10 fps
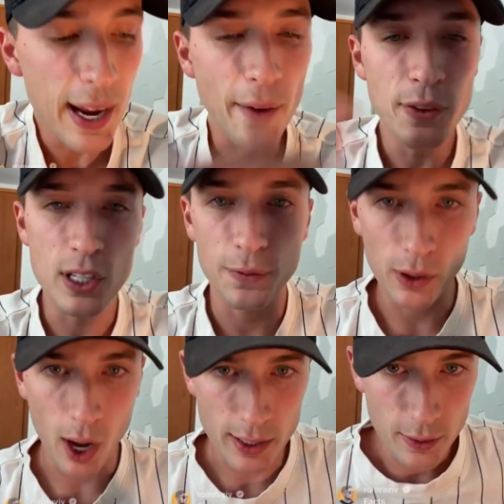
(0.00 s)
They have
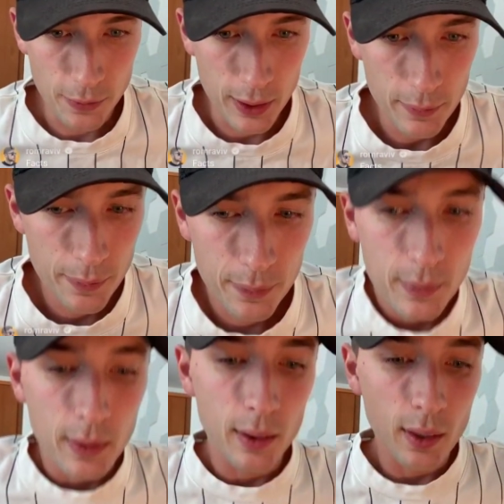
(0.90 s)
this philosophy
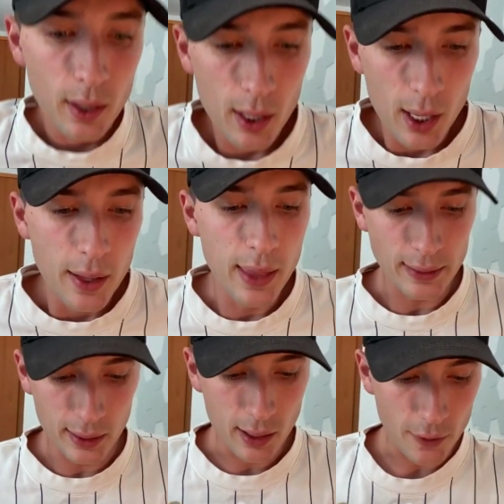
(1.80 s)

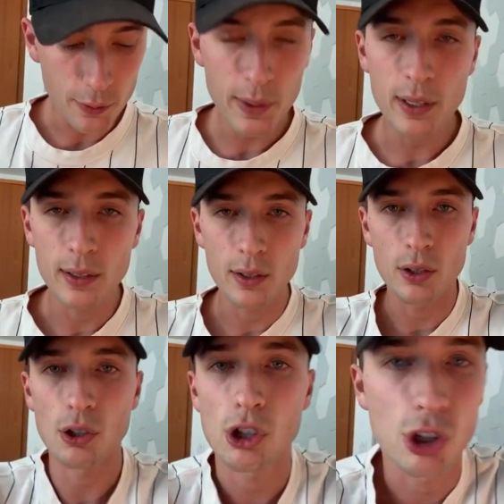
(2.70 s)
that the
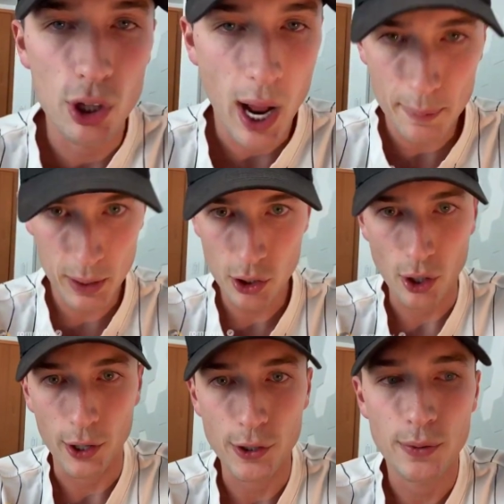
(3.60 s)
government should not be
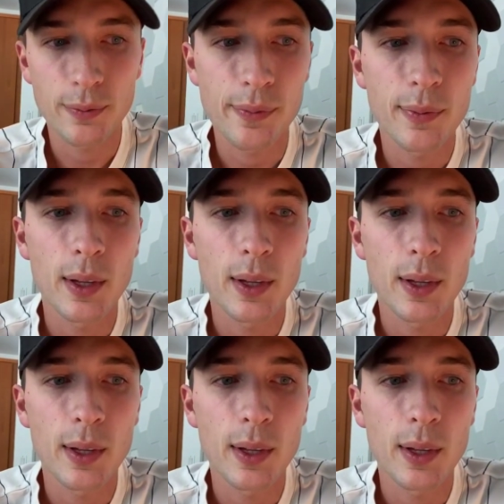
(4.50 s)
in charge.